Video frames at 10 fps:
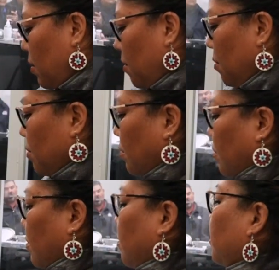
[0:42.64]
for
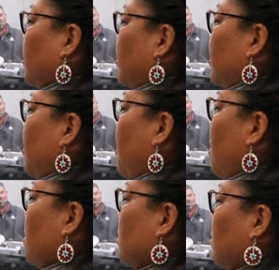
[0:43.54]
giving the
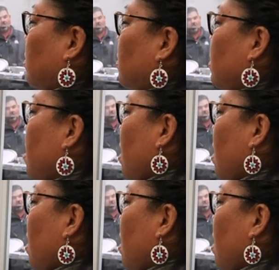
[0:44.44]
opportunity to teach these